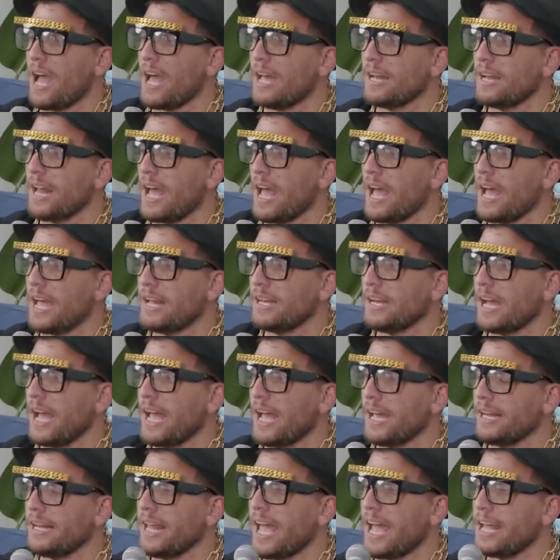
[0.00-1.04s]
and and
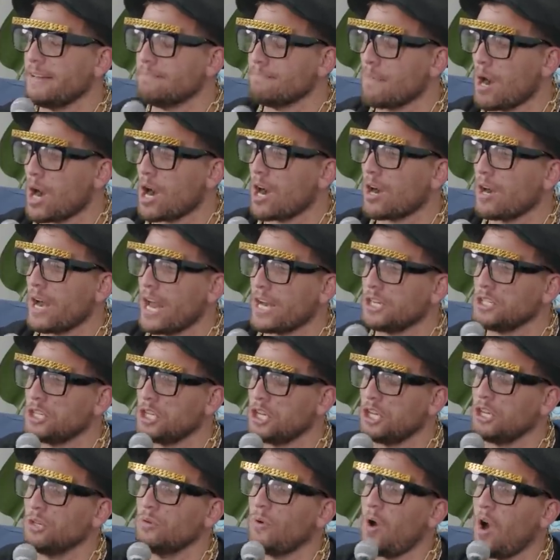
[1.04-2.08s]
and and Murr and
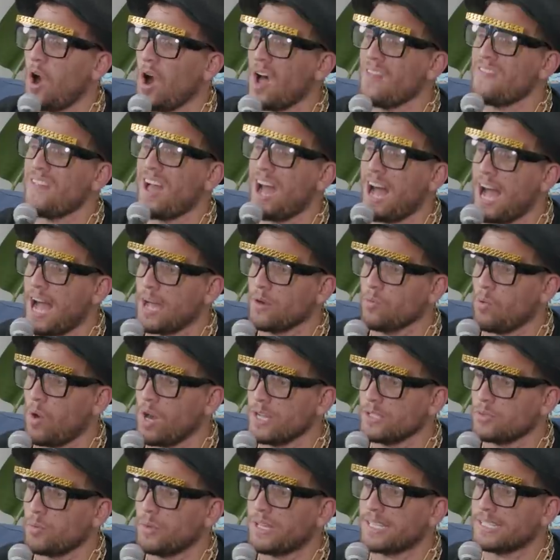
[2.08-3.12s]
Q on the hot
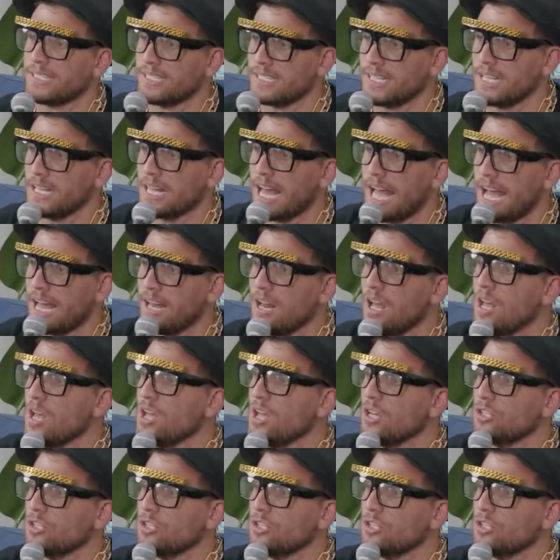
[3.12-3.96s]
ones. We can see that.